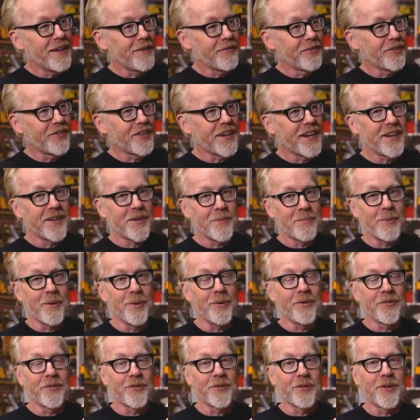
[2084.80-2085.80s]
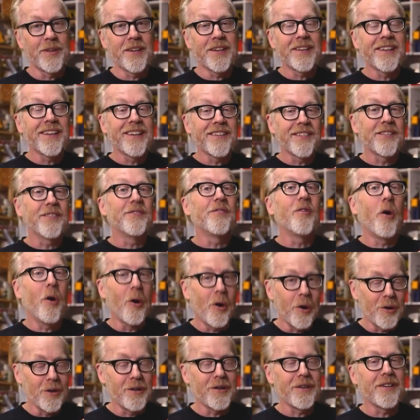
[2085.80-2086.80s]
left side of the poster a list of
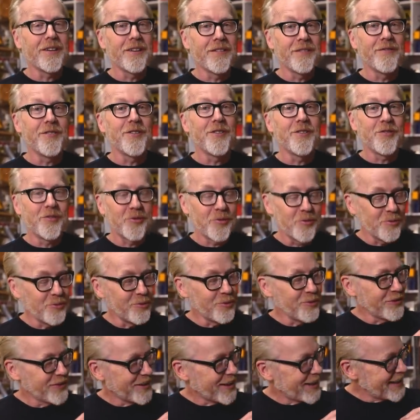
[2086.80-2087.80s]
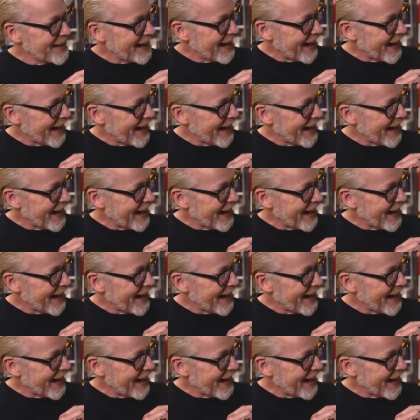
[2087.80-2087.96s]
all of the tools I